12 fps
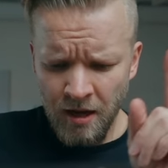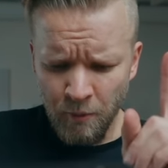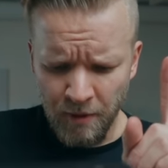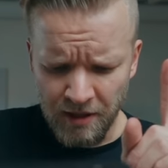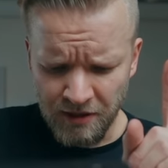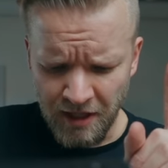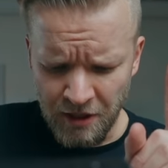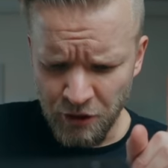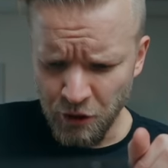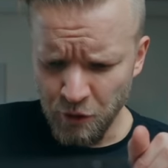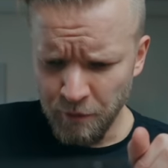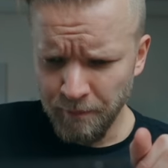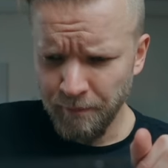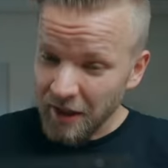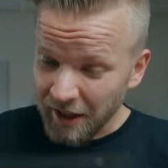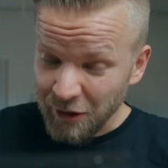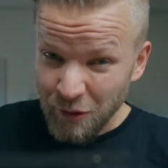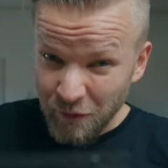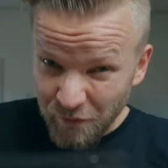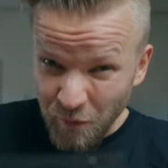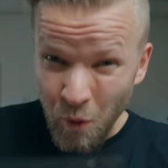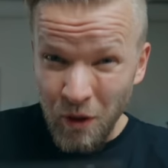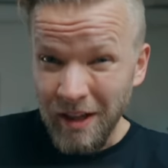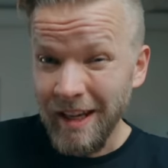What else can it do? It can do
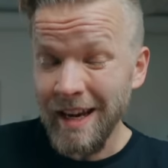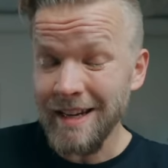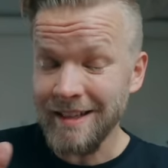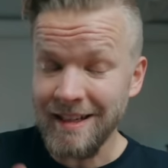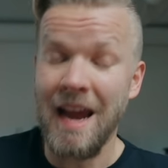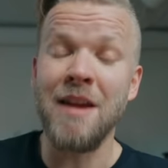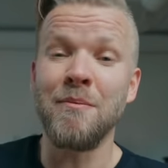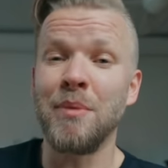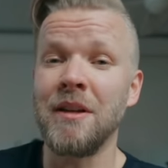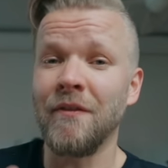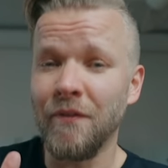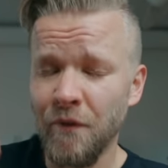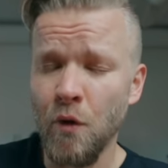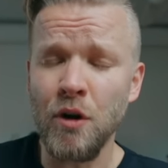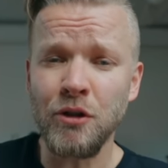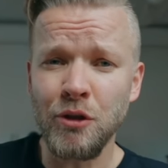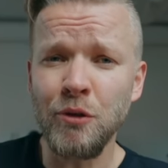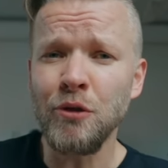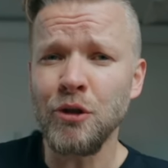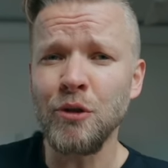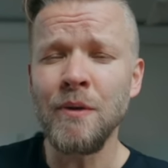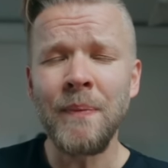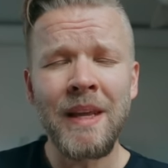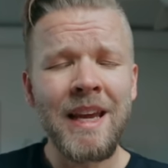4K 10-bit
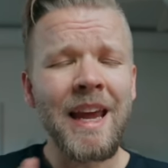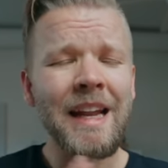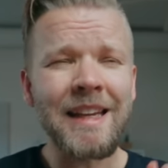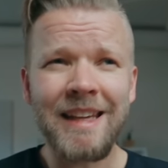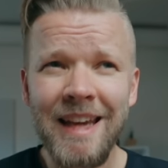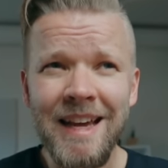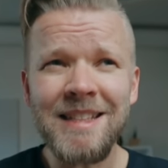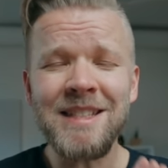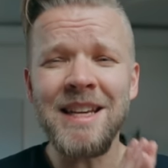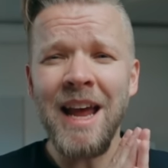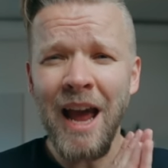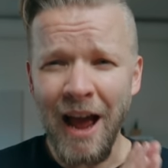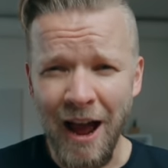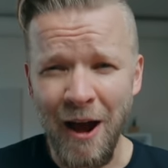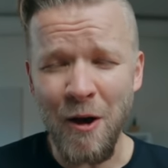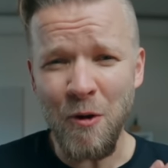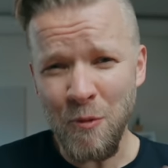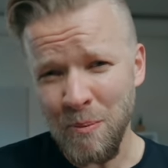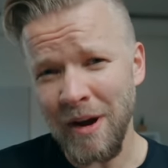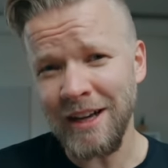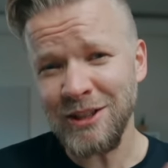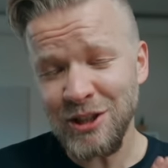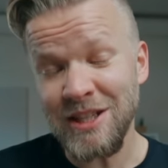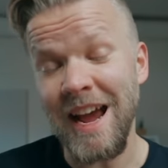422, and guess how
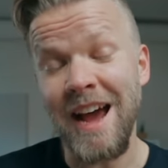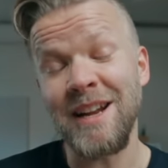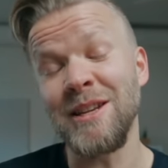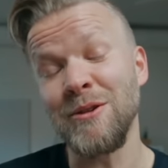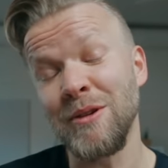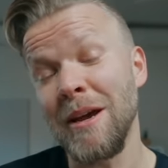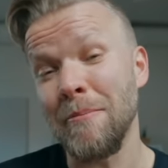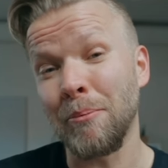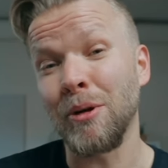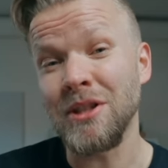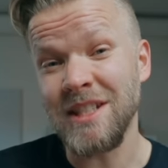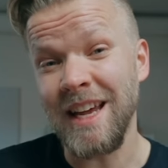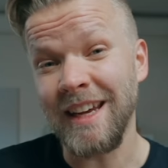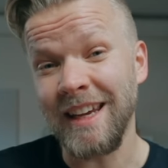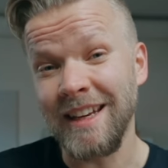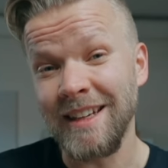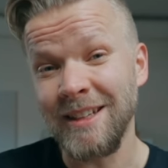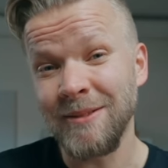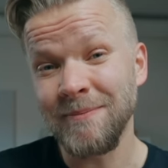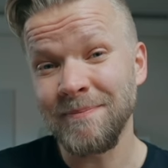much data you get per second?